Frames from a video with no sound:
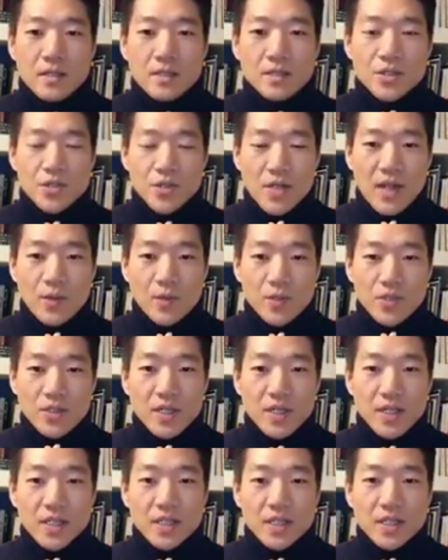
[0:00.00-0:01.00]
Did you like what you
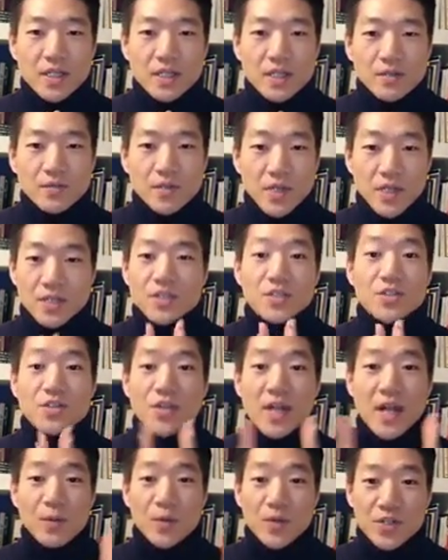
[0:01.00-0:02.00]
hear? Did you
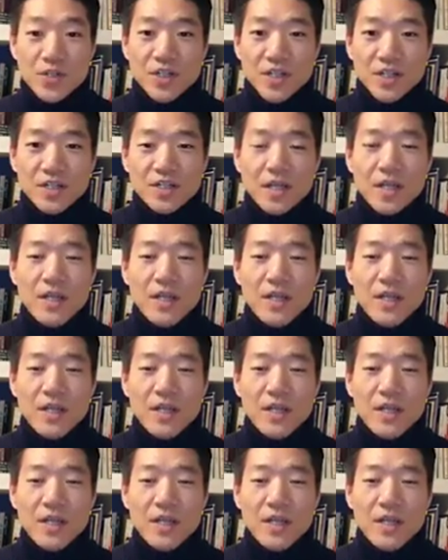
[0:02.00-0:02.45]
like what you heard?